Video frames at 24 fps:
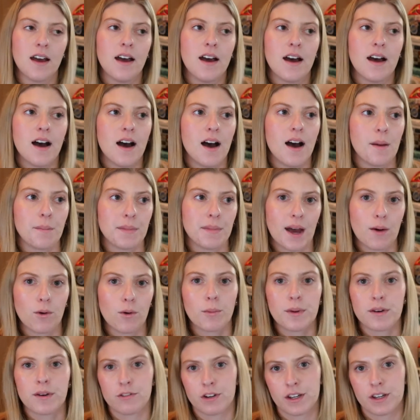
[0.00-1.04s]
That will
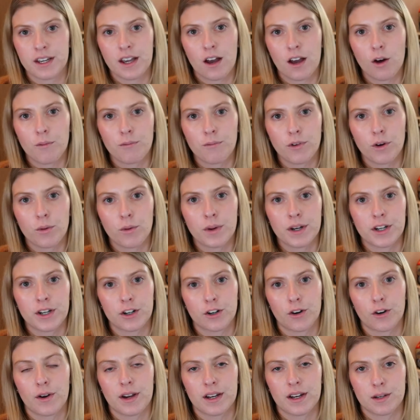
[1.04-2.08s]
be really helpful when you're
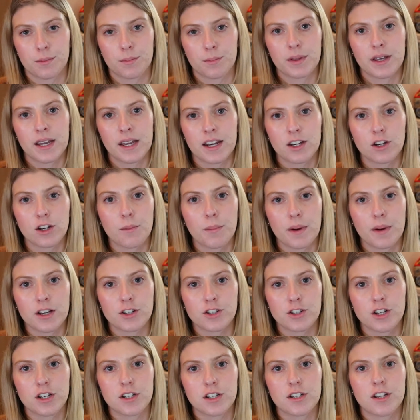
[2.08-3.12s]
going to plan your
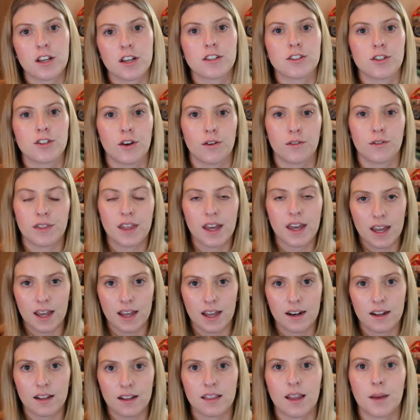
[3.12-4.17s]
budget. So
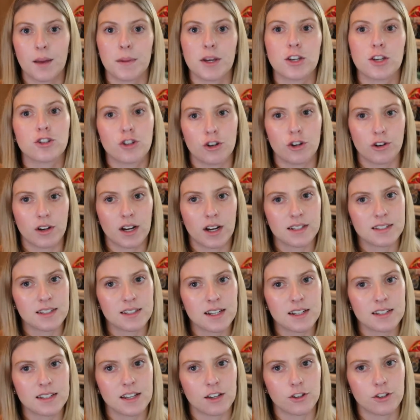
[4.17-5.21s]
then let me show you guys the
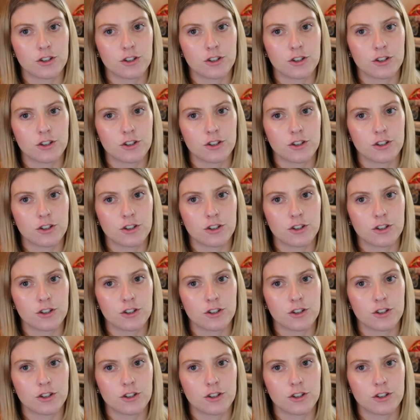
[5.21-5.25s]
Excel